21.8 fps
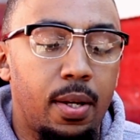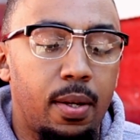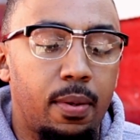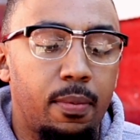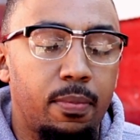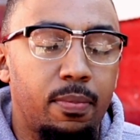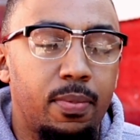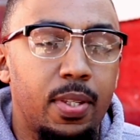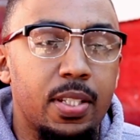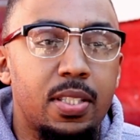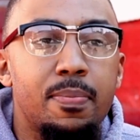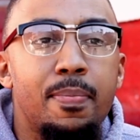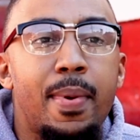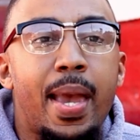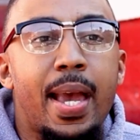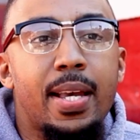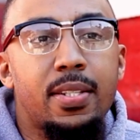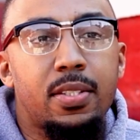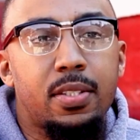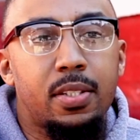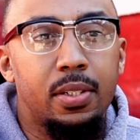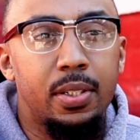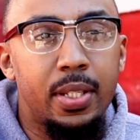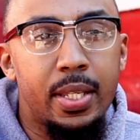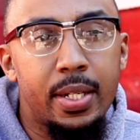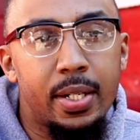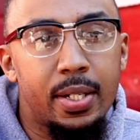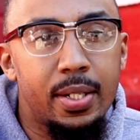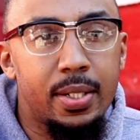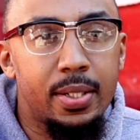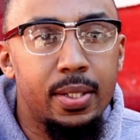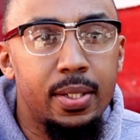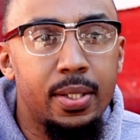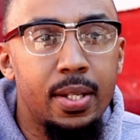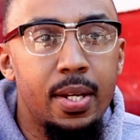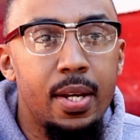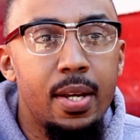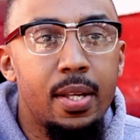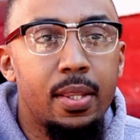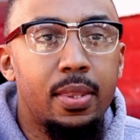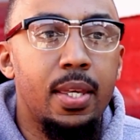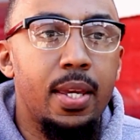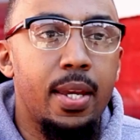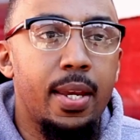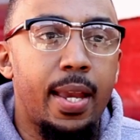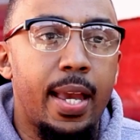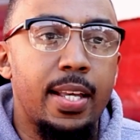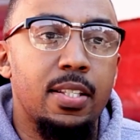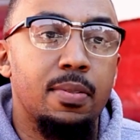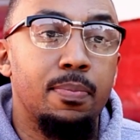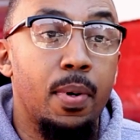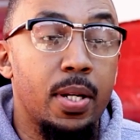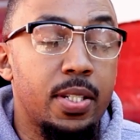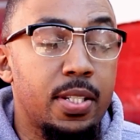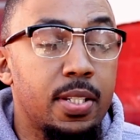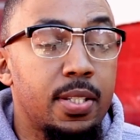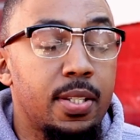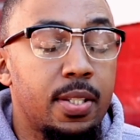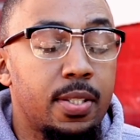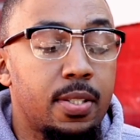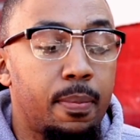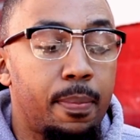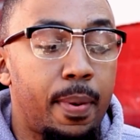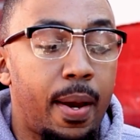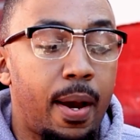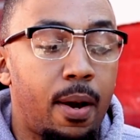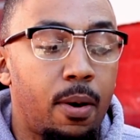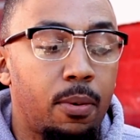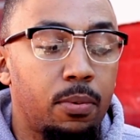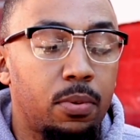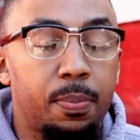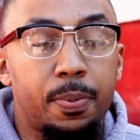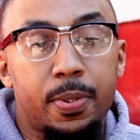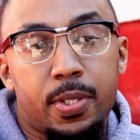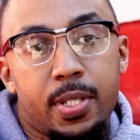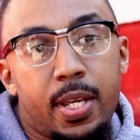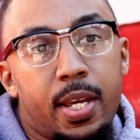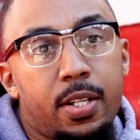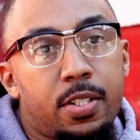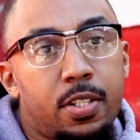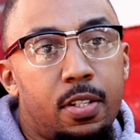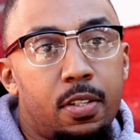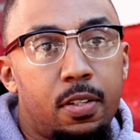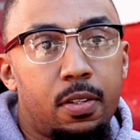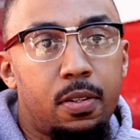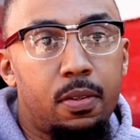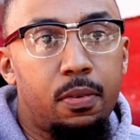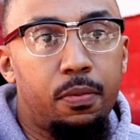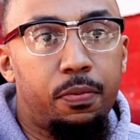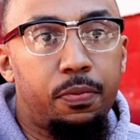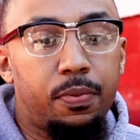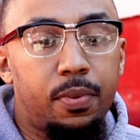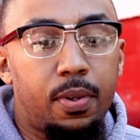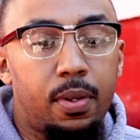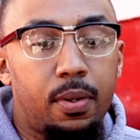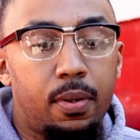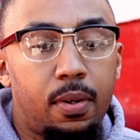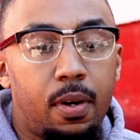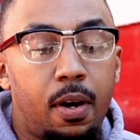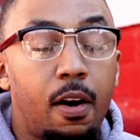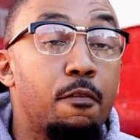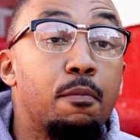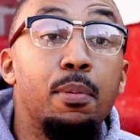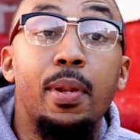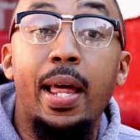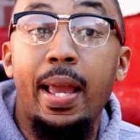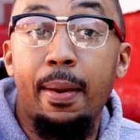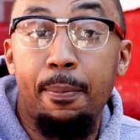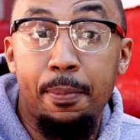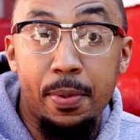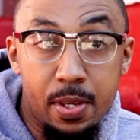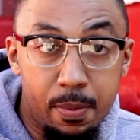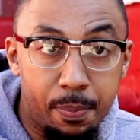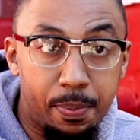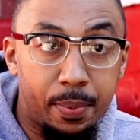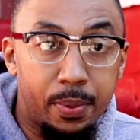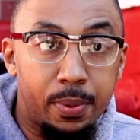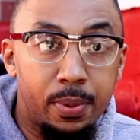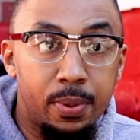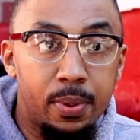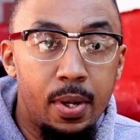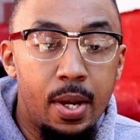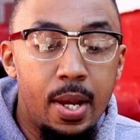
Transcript: this masculinity thing as much as it's about the protection of Black people.